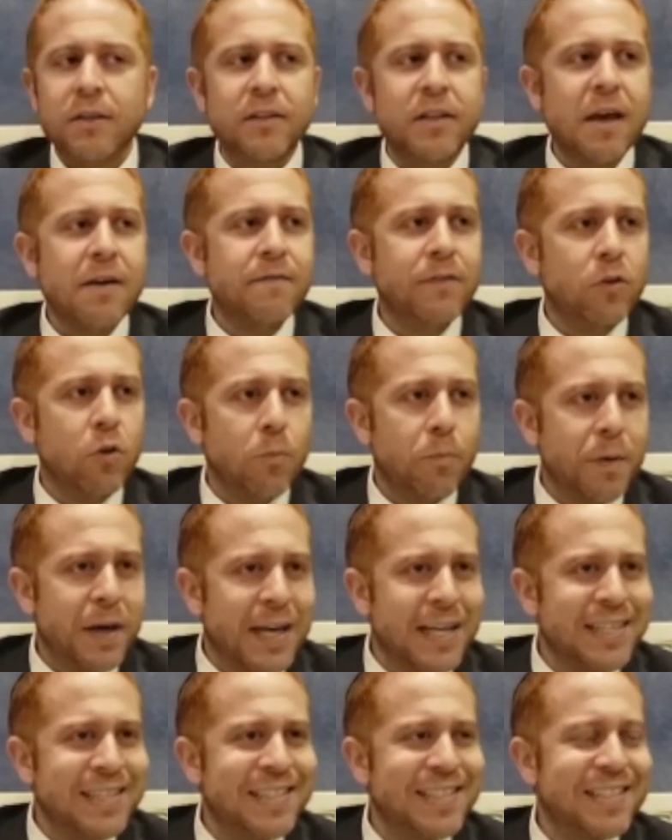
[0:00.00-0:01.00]
The envelope,
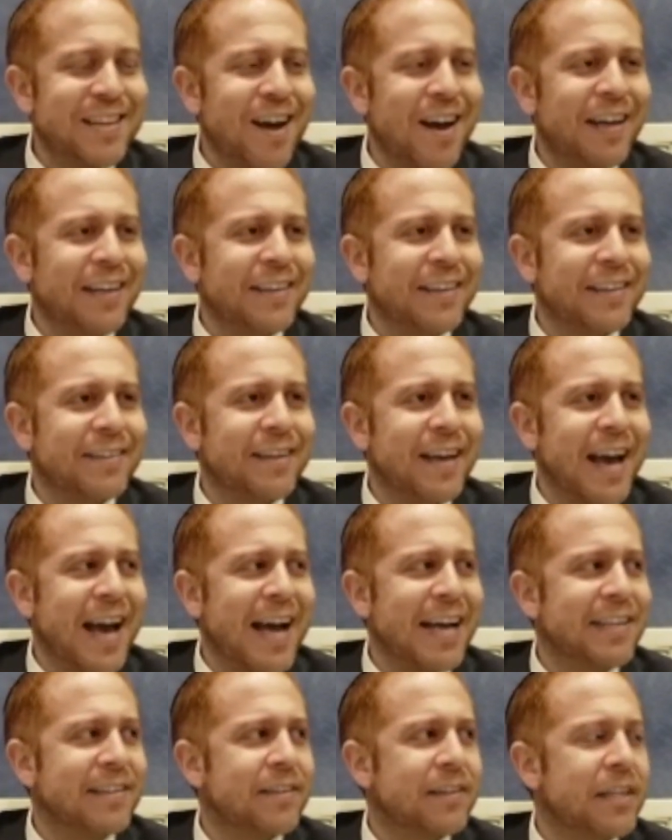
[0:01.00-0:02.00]
inside it,
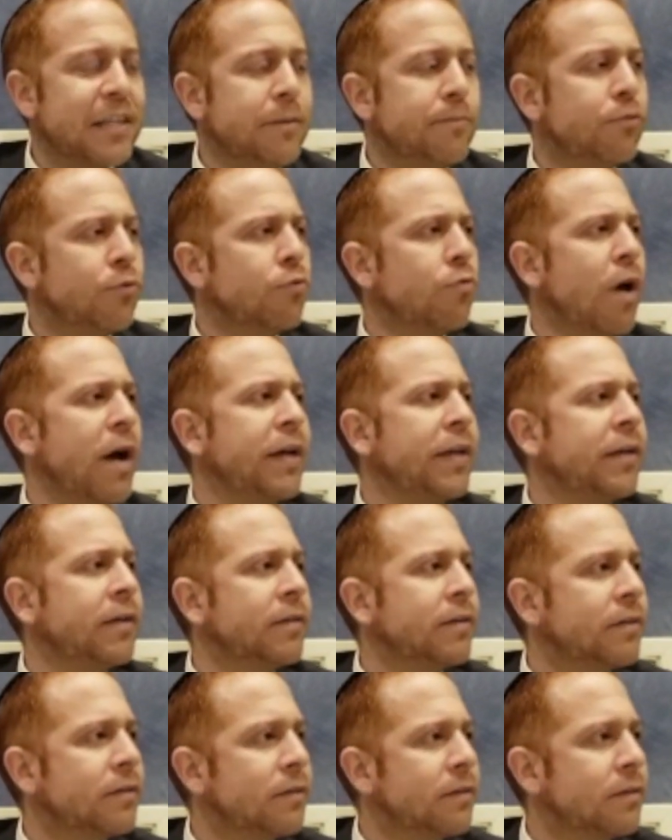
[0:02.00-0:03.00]
has Hebrew writing.
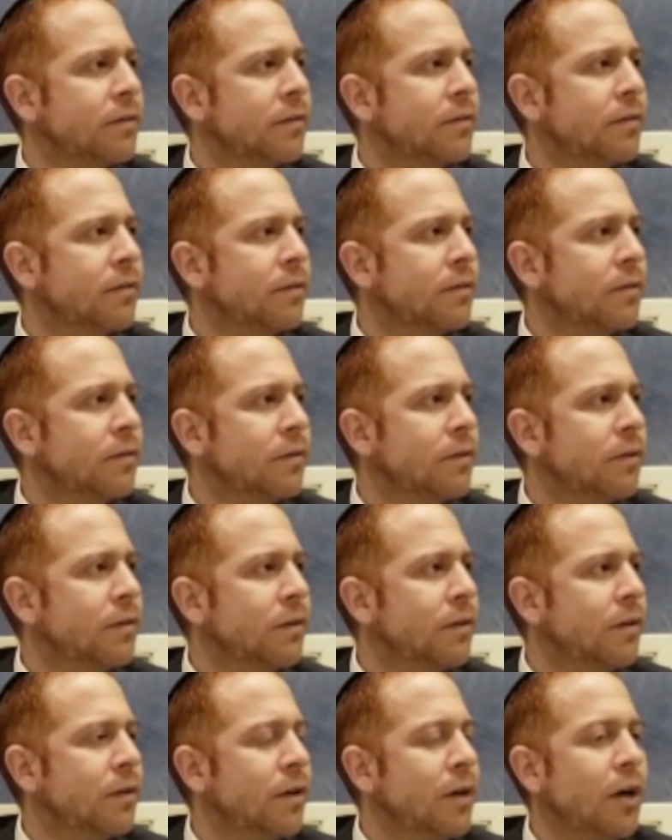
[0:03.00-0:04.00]

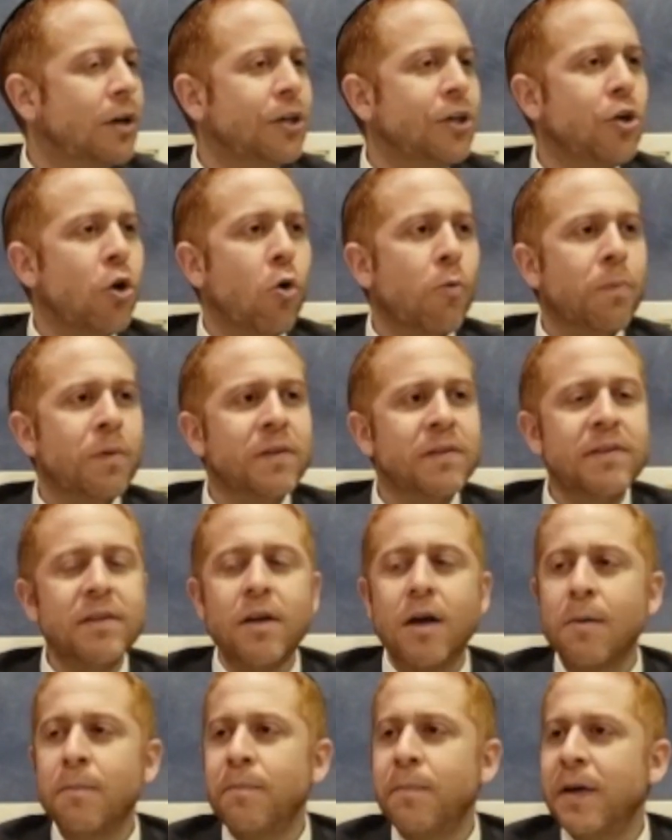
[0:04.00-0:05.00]
He opens it
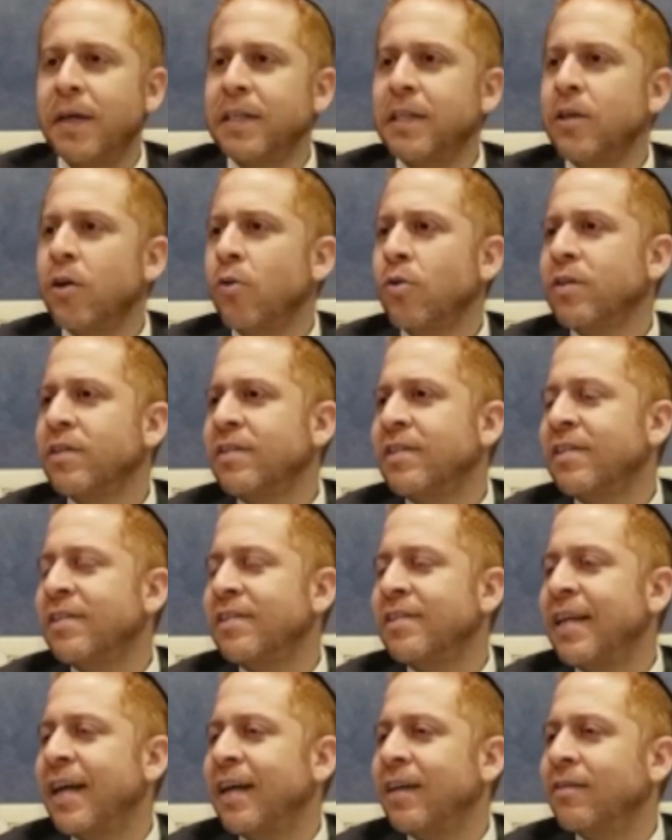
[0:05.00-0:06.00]
up and he notices
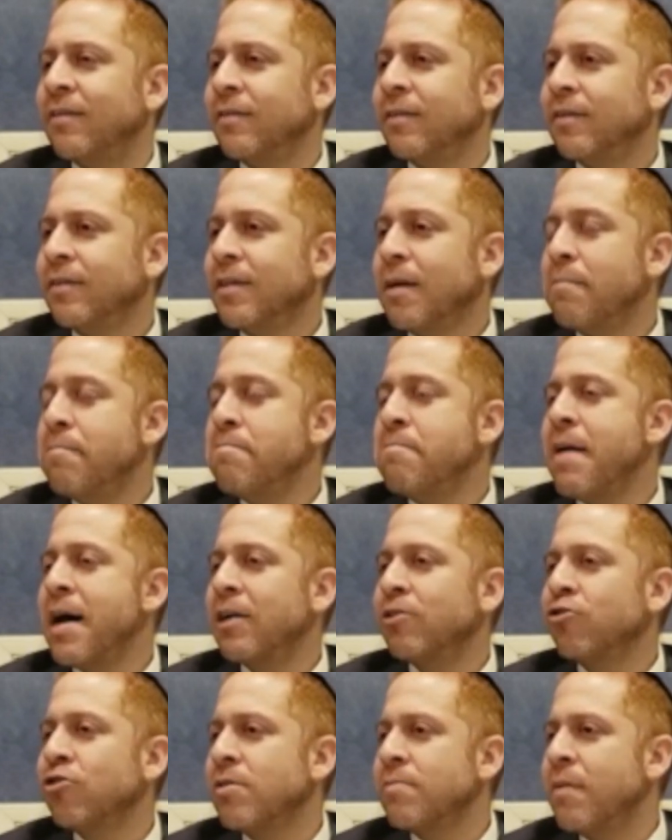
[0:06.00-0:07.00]
that the
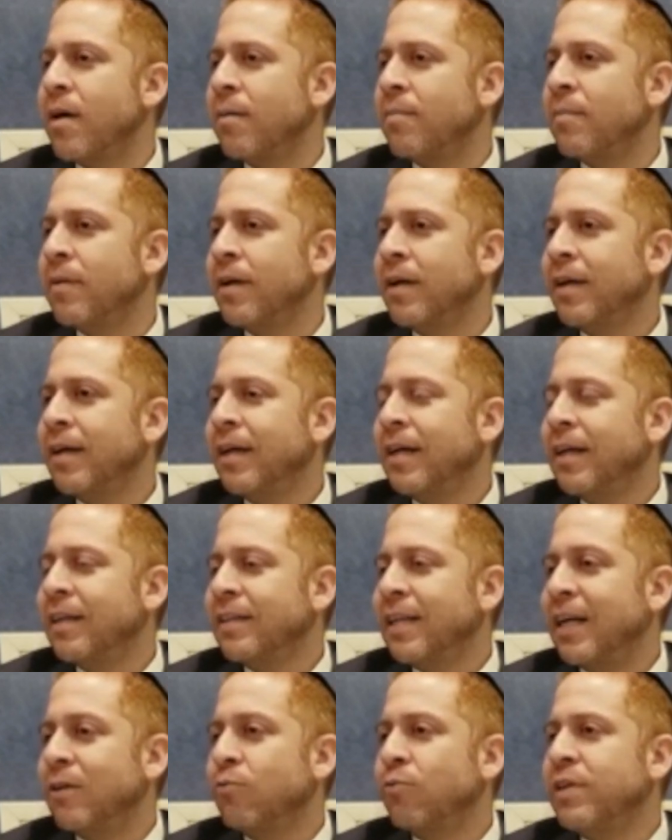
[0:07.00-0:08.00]
Machshemam
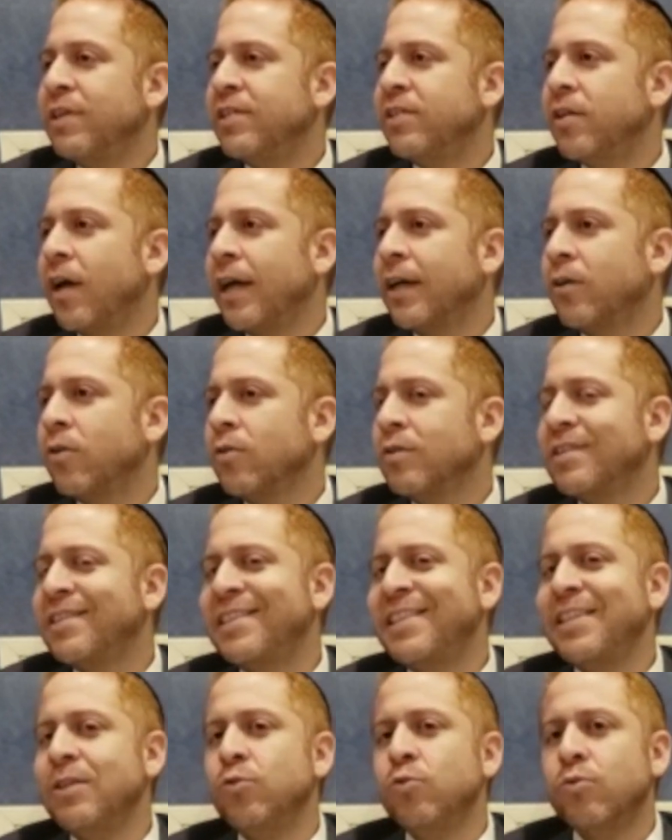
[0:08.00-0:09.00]
had recycled
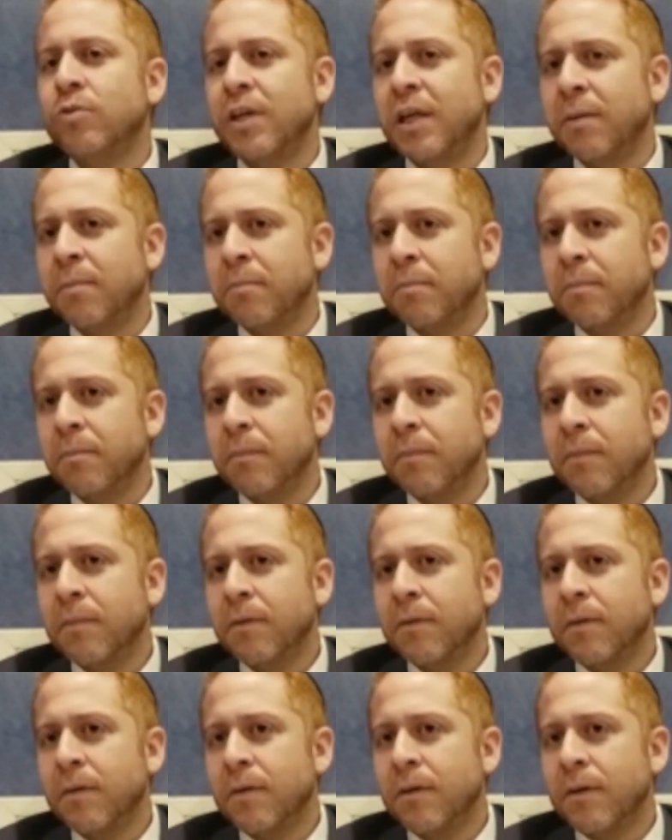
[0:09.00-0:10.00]
sidurim
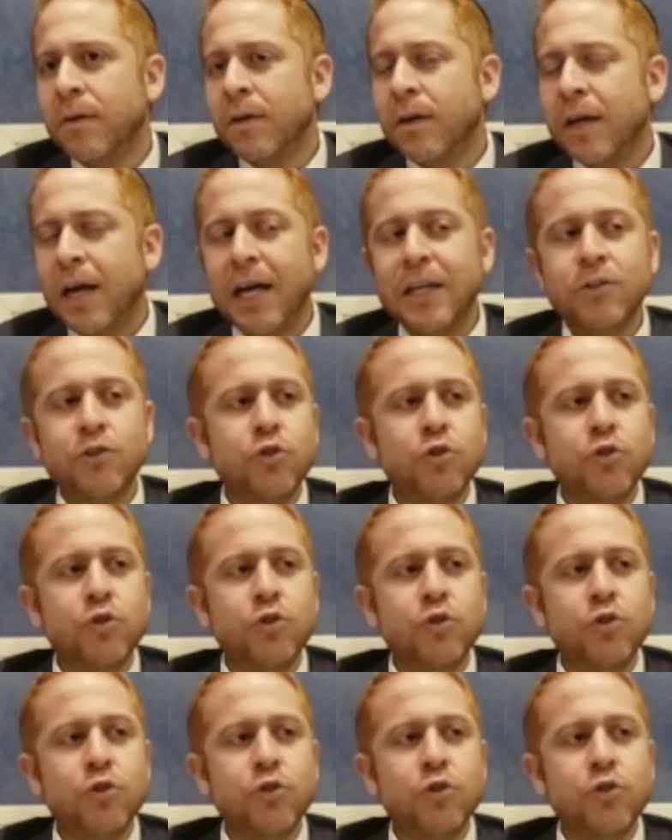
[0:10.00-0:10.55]
and